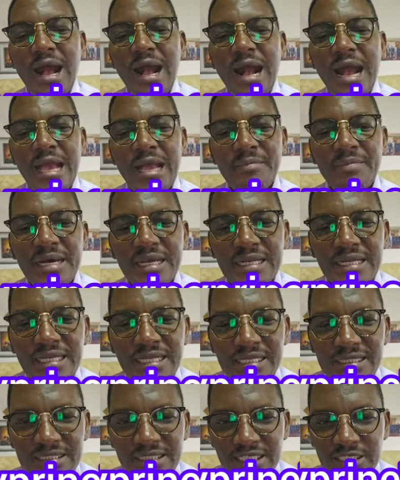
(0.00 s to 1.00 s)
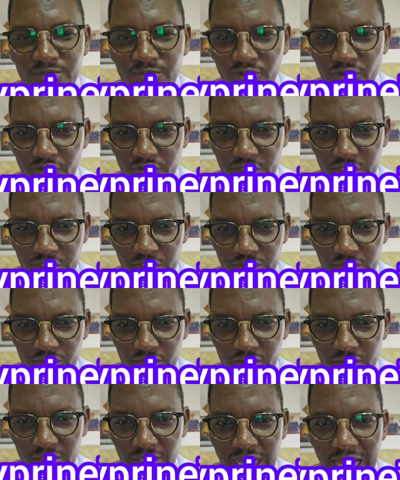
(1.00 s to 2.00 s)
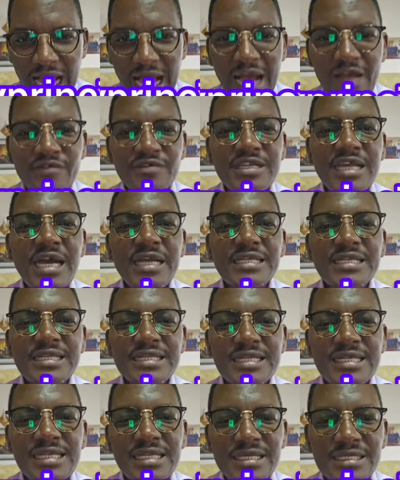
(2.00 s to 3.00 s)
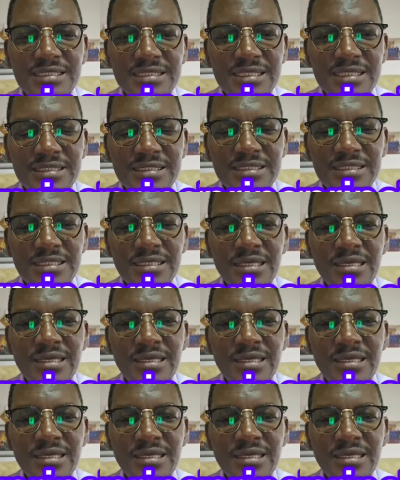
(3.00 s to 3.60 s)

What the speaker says: I am a real estate professional. I have done real estate